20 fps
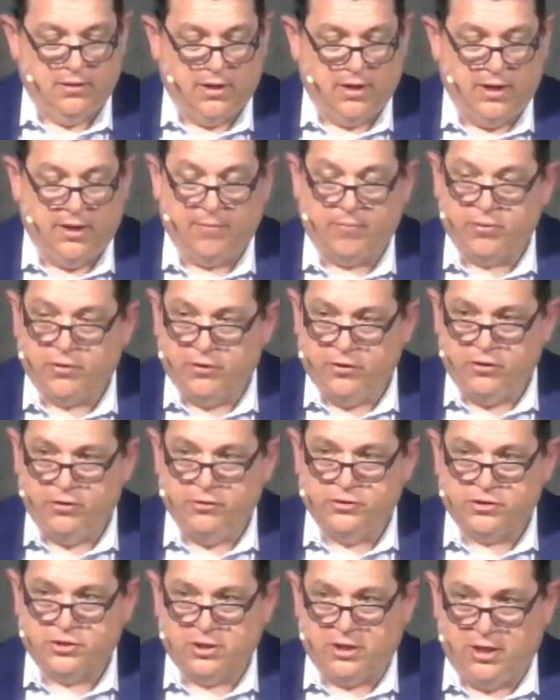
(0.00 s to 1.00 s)
and it
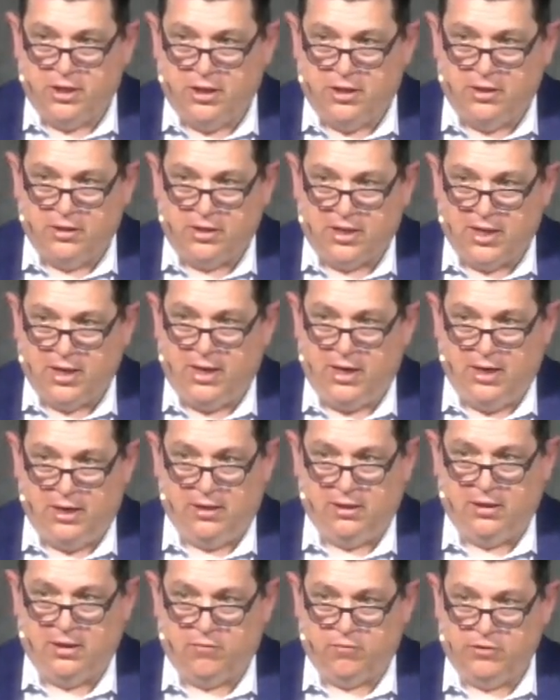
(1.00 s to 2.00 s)
produced in
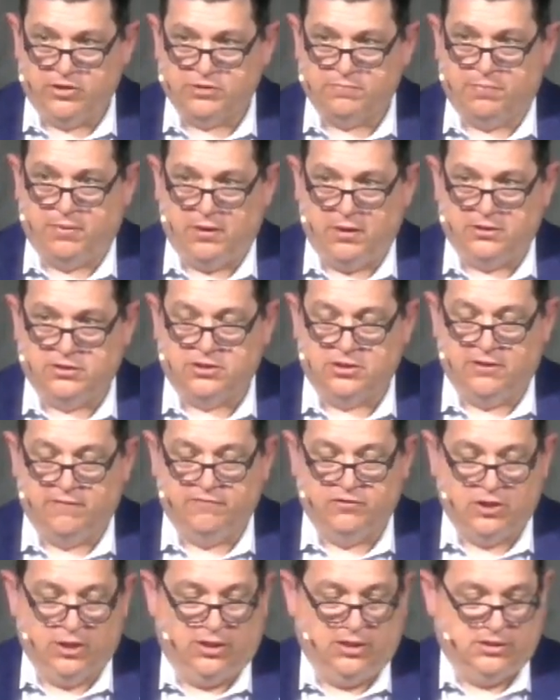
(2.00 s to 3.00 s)
Cain a response
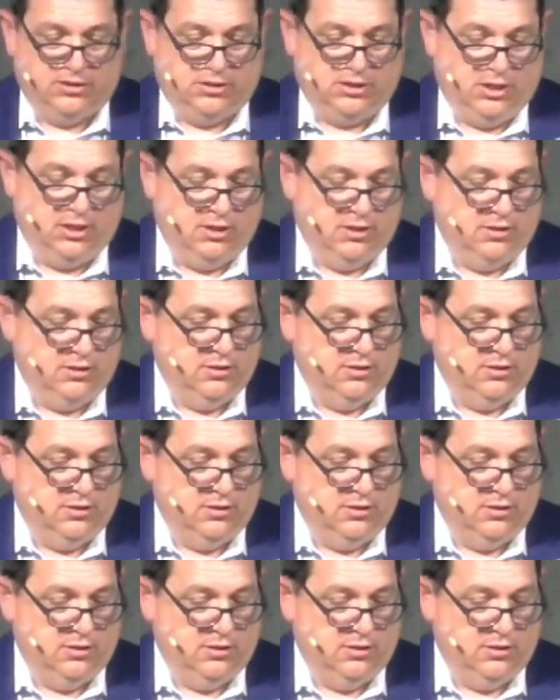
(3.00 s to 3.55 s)
of jealousy.